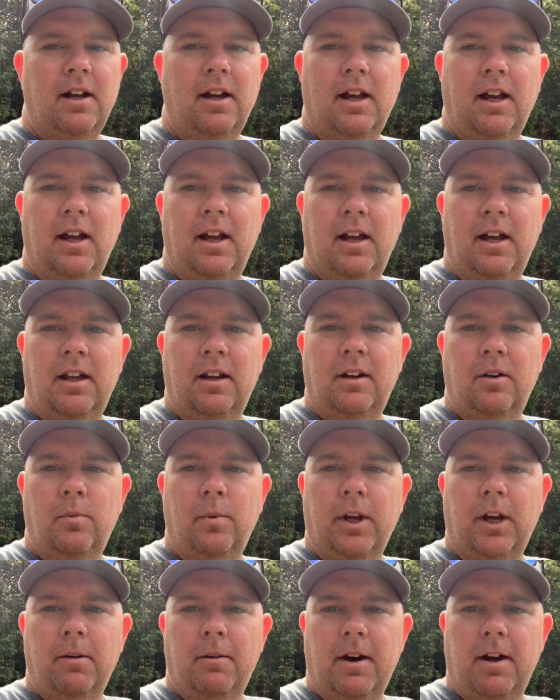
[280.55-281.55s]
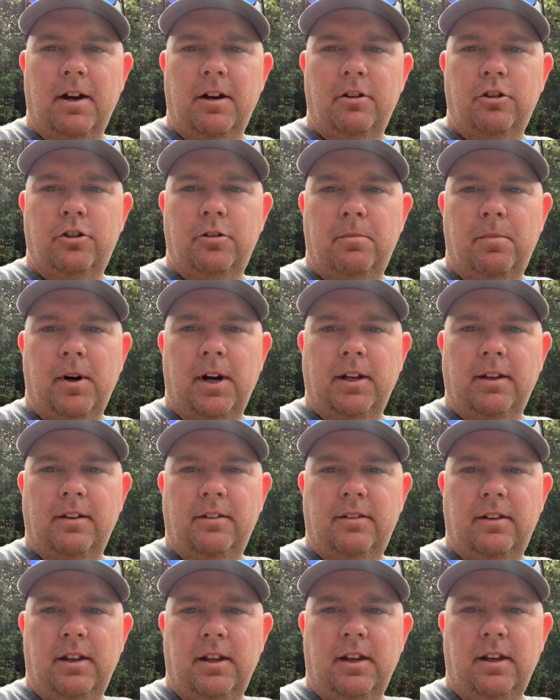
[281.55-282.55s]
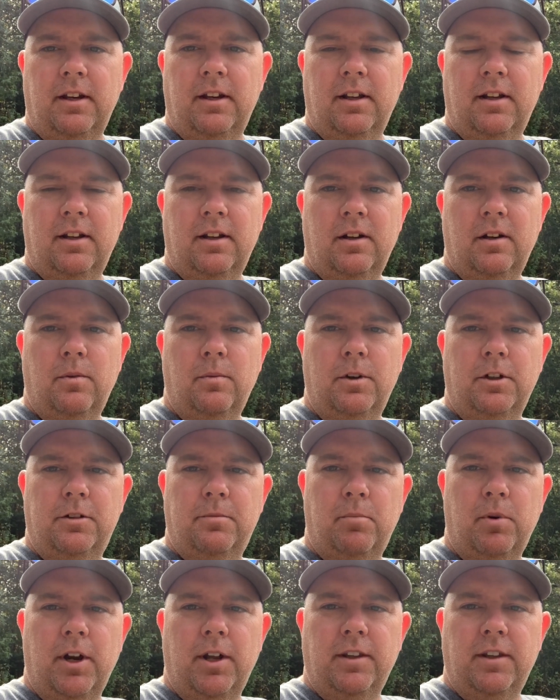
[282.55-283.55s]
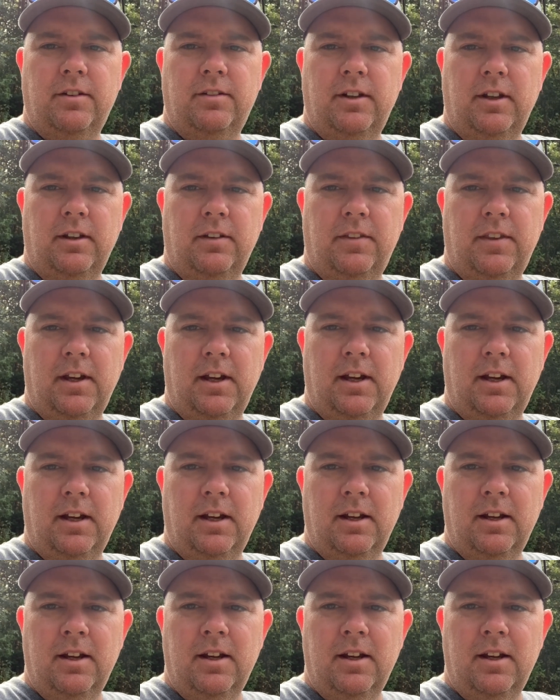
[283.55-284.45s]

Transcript: and we come out here and spread the seed. We spread the seed thick.